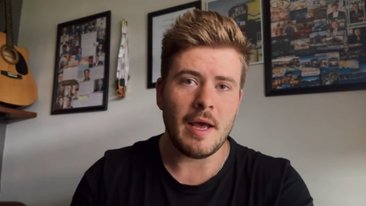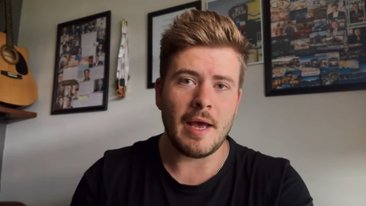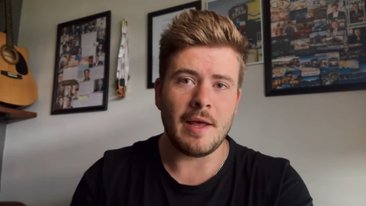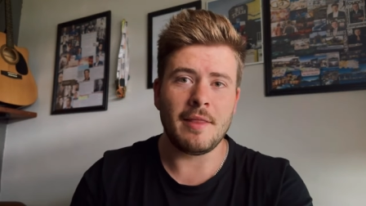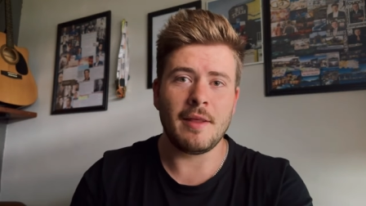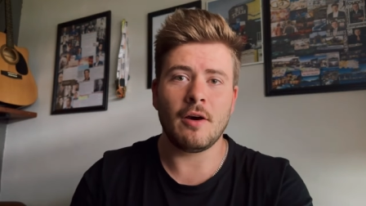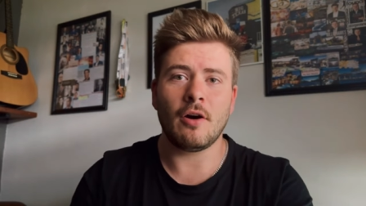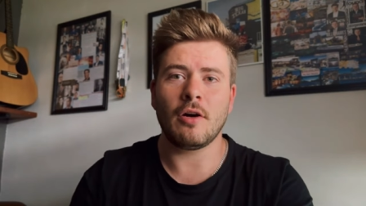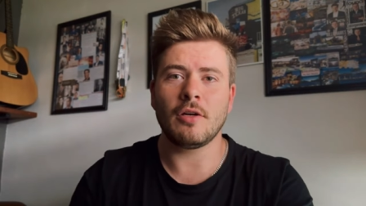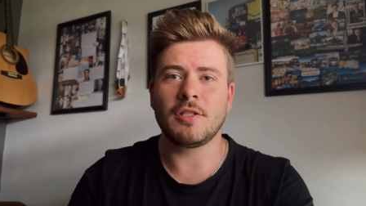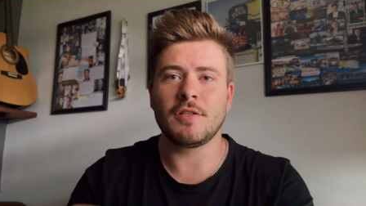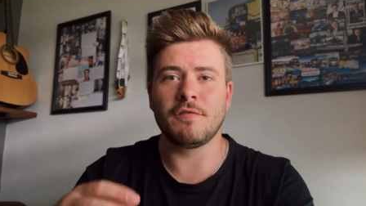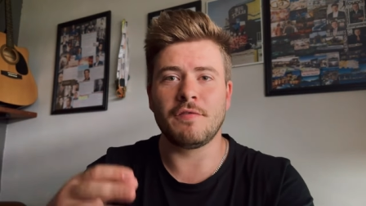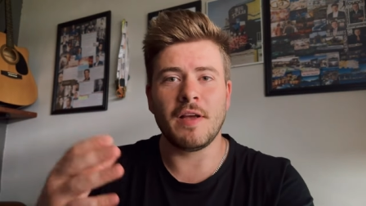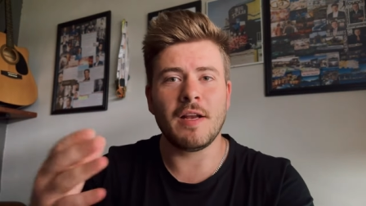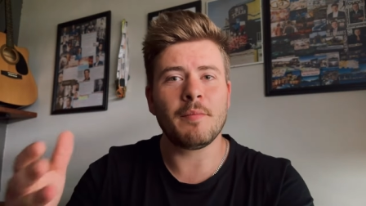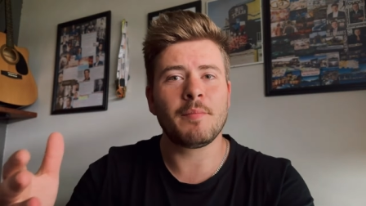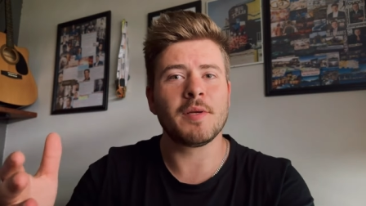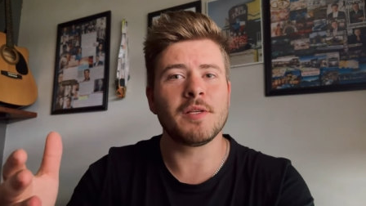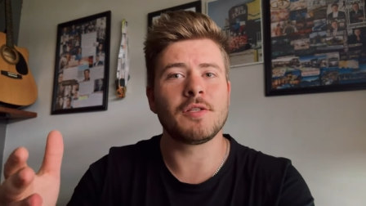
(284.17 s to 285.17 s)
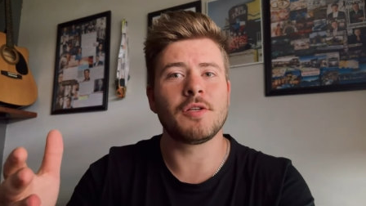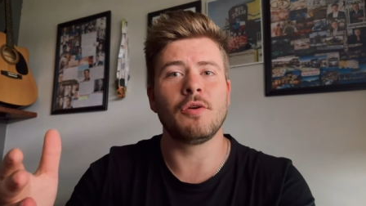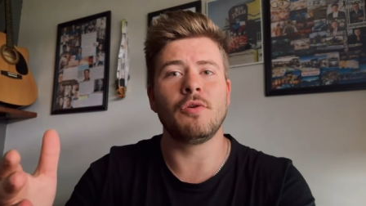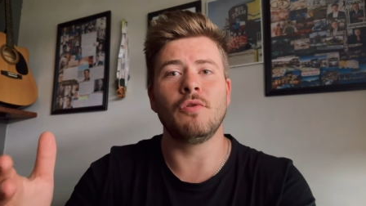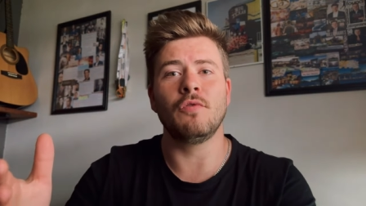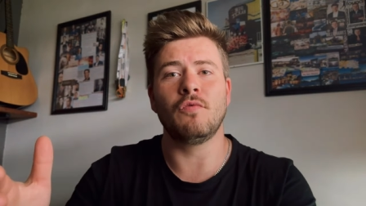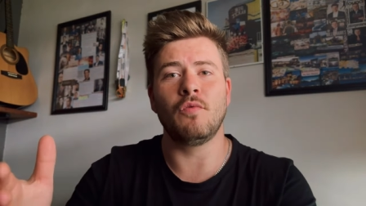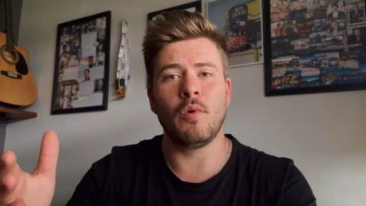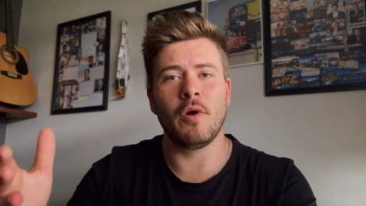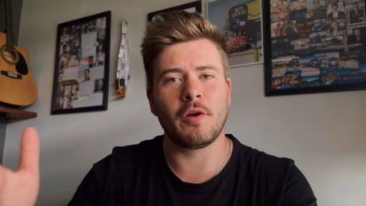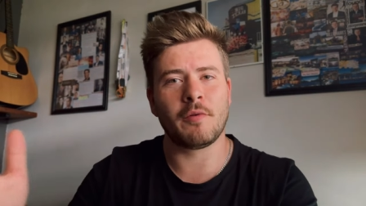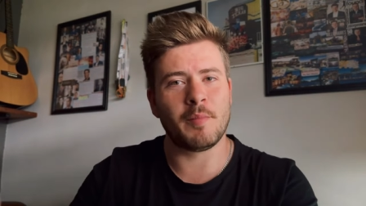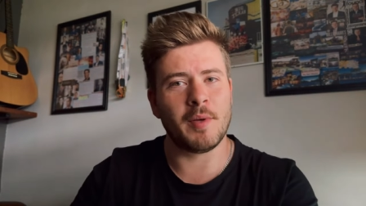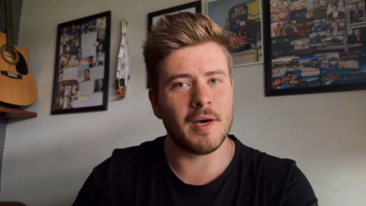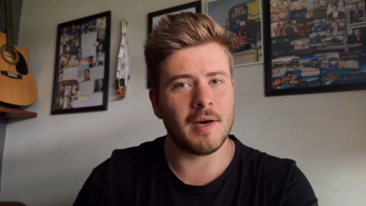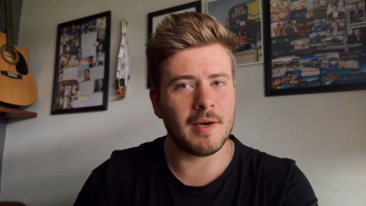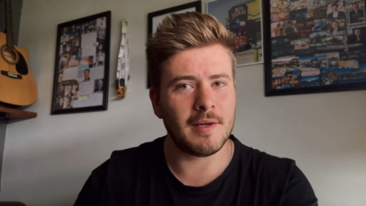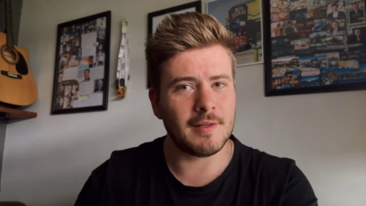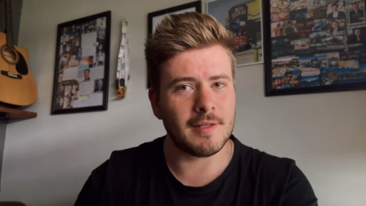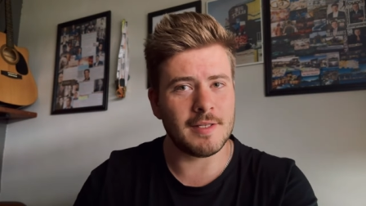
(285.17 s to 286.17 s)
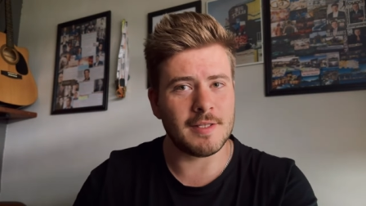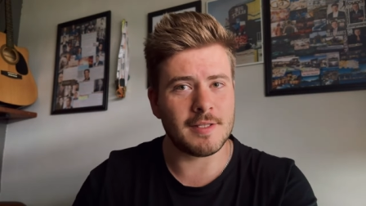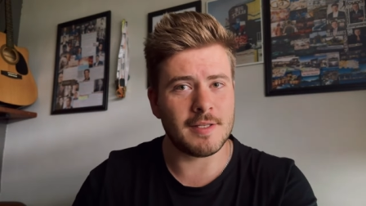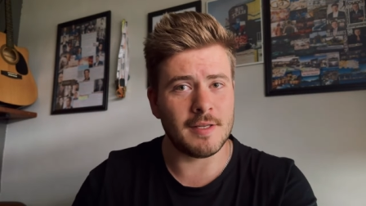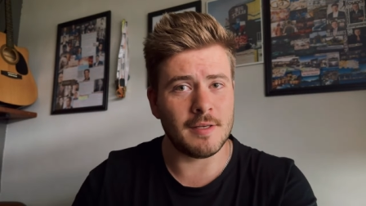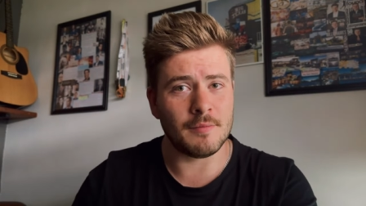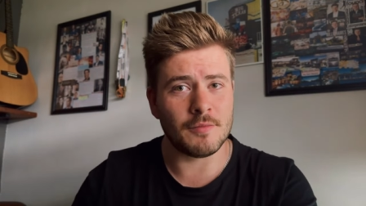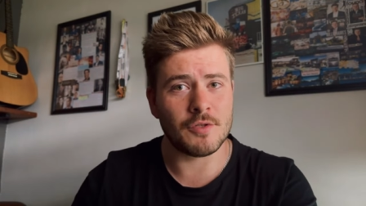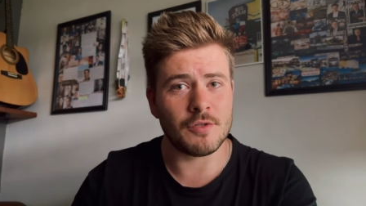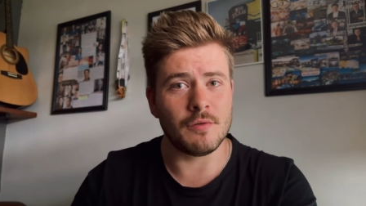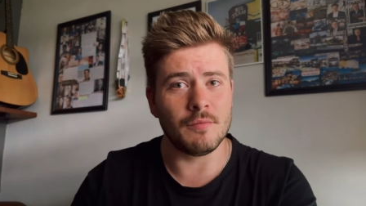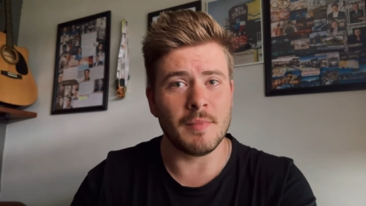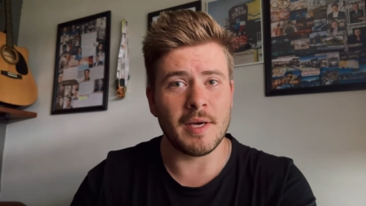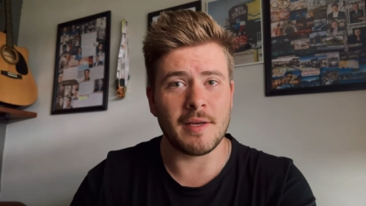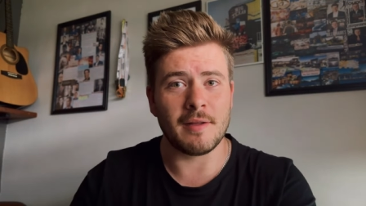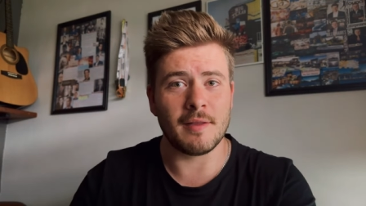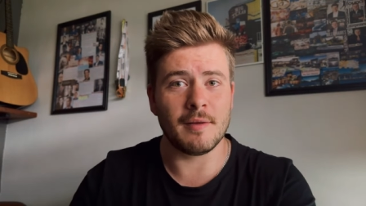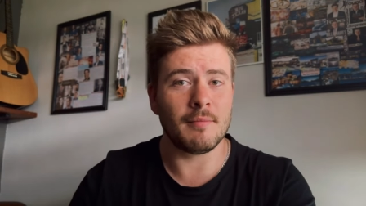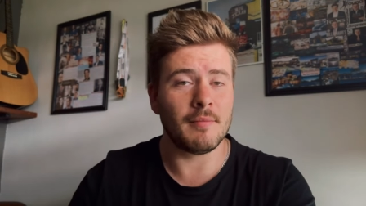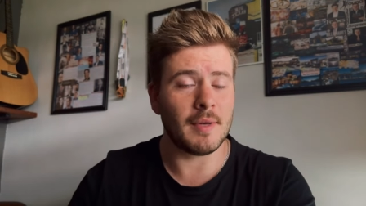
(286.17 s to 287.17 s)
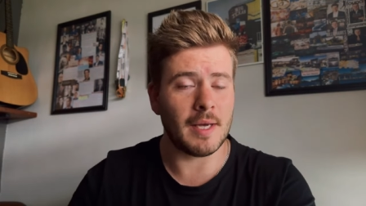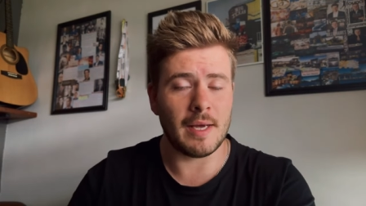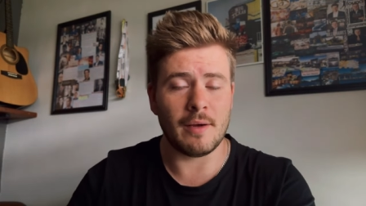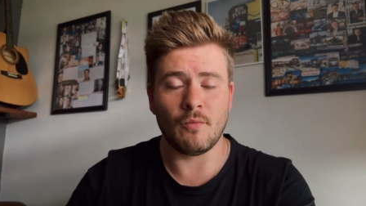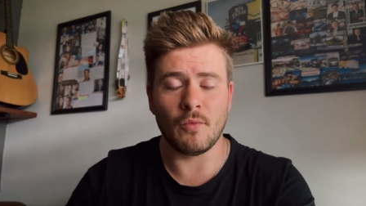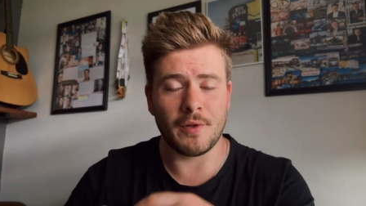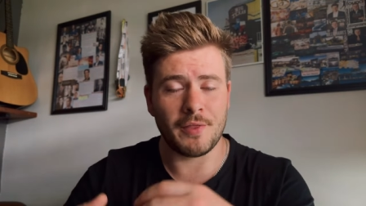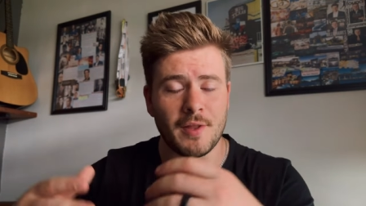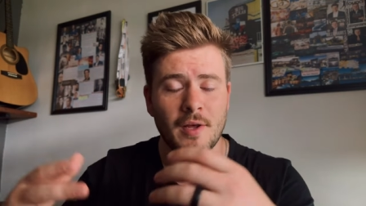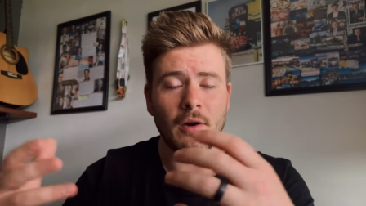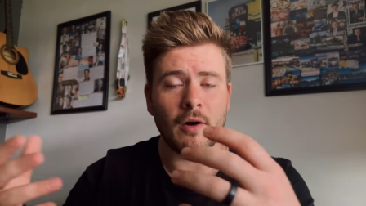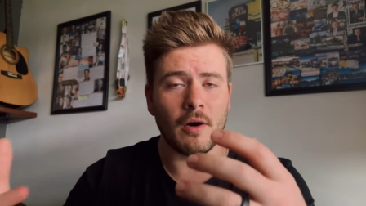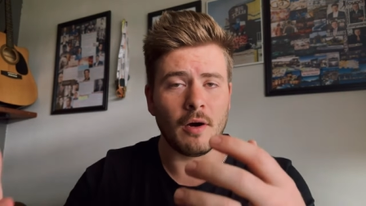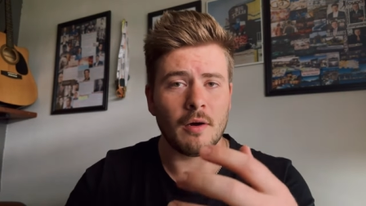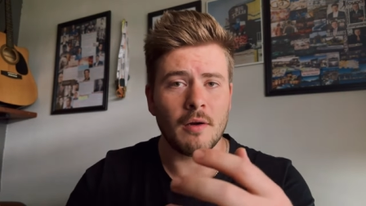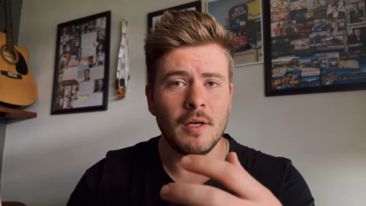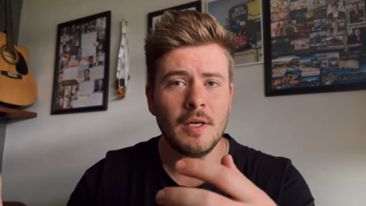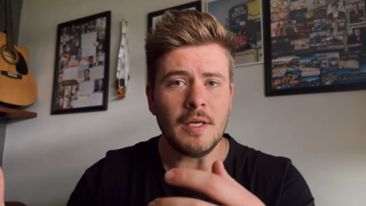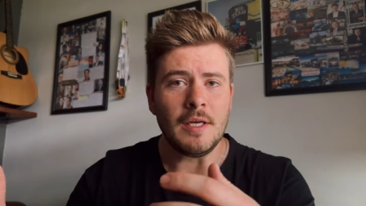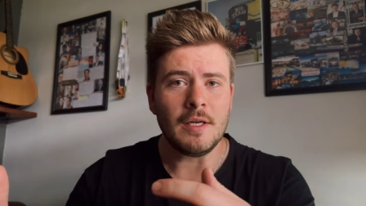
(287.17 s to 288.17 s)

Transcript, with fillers: and there are developers who've worked behind these themes to make them what they are.